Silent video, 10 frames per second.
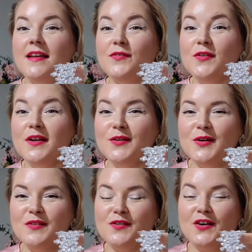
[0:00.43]
If you're
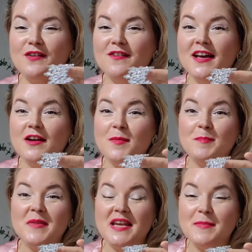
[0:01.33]
looking for a very
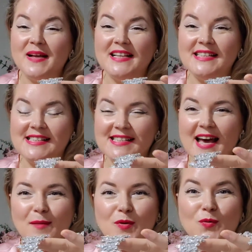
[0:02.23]

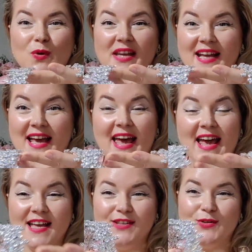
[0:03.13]
minimalist type of wedding
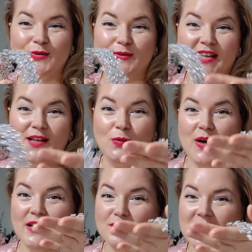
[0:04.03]
hairdo, then
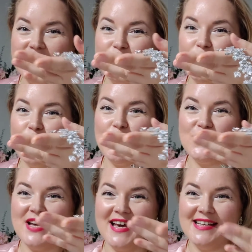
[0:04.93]
one of these
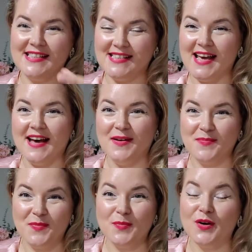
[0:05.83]
gorgeous
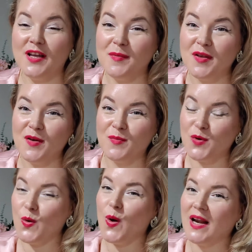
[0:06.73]

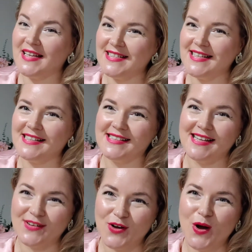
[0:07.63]
premium quality
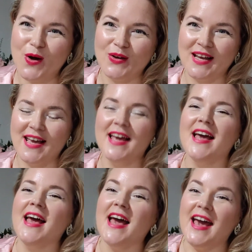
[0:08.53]
zircon
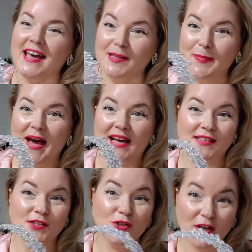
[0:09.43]

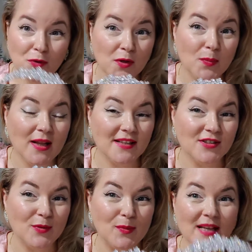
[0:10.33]
headbands, genuine
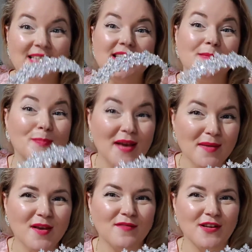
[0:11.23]
platinum plated,
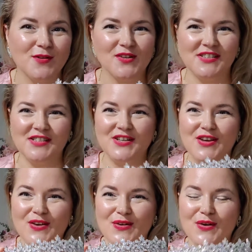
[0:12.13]
may be of interest to
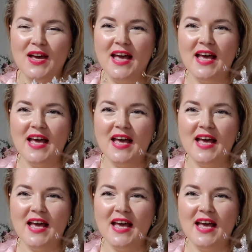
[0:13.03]
you.